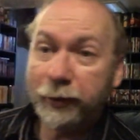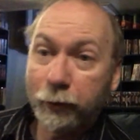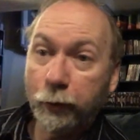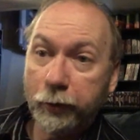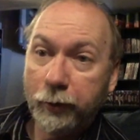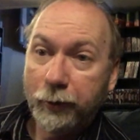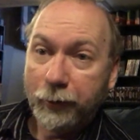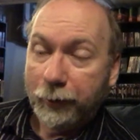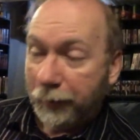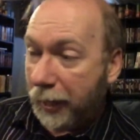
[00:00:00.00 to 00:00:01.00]
is the one
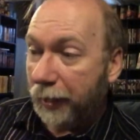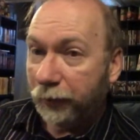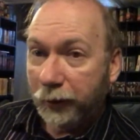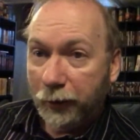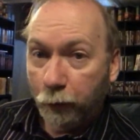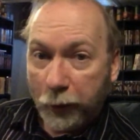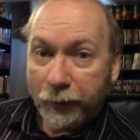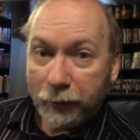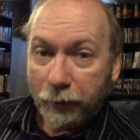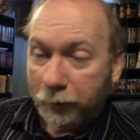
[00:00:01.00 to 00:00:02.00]
at the
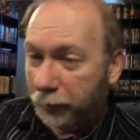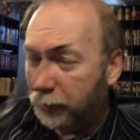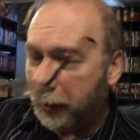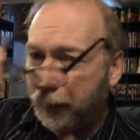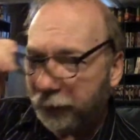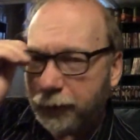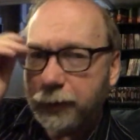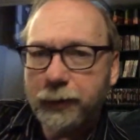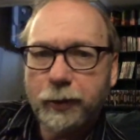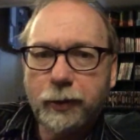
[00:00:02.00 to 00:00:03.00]
wedding, I think
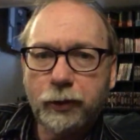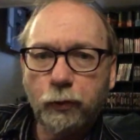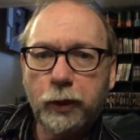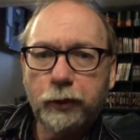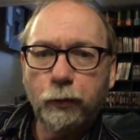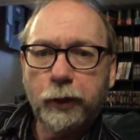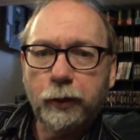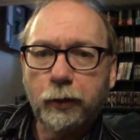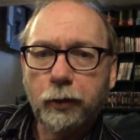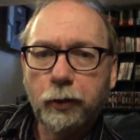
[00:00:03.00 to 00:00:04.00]
Genesis is the one at the wedding.
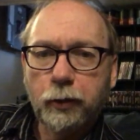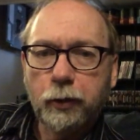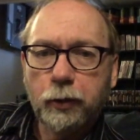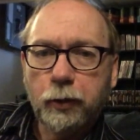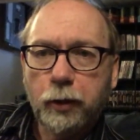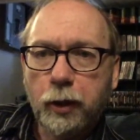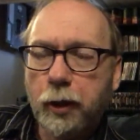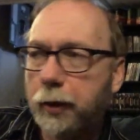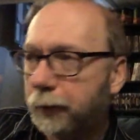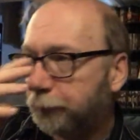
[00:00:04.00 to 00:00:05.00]

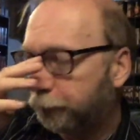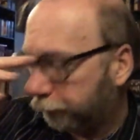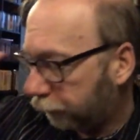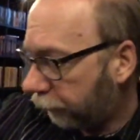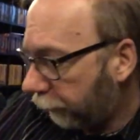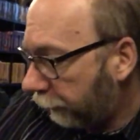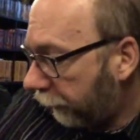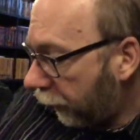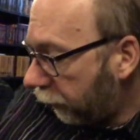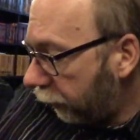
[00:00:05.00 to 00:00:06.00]
Um,
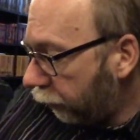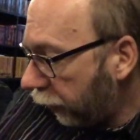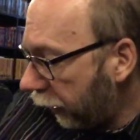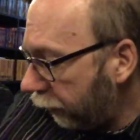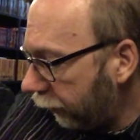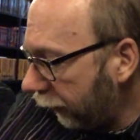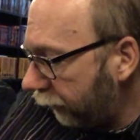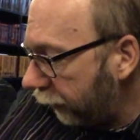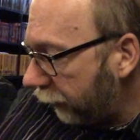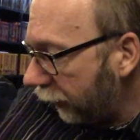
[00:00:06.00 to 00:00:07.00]
you're right. I don't think I've
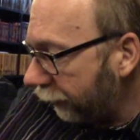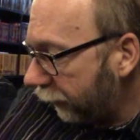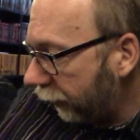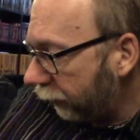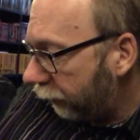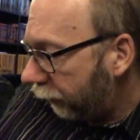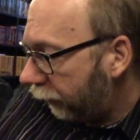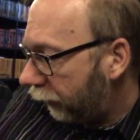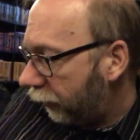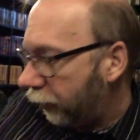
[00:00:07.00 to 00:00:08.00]
seen Apocalypse either.
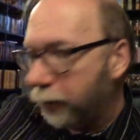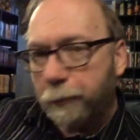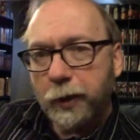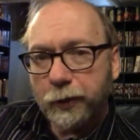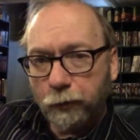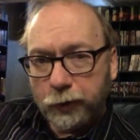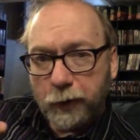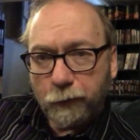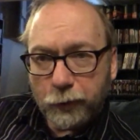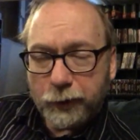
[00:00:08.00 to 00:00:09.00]
But
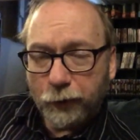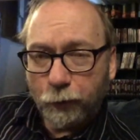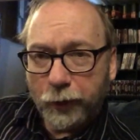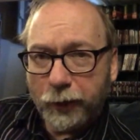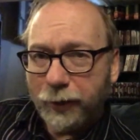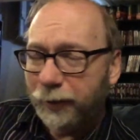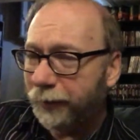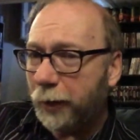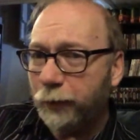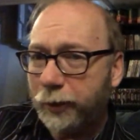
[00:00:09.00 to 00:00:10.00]
whichever one's at the wedding,
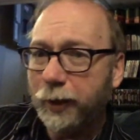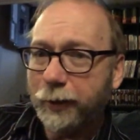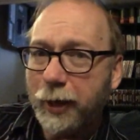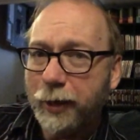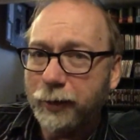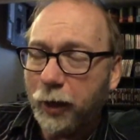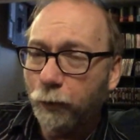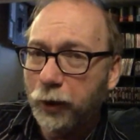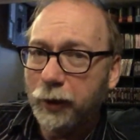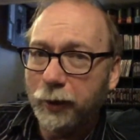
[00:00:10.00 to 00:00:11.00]
that one kicked ass. I
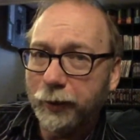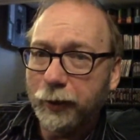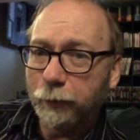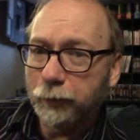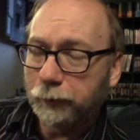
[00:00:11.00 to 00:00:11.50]
really like that one.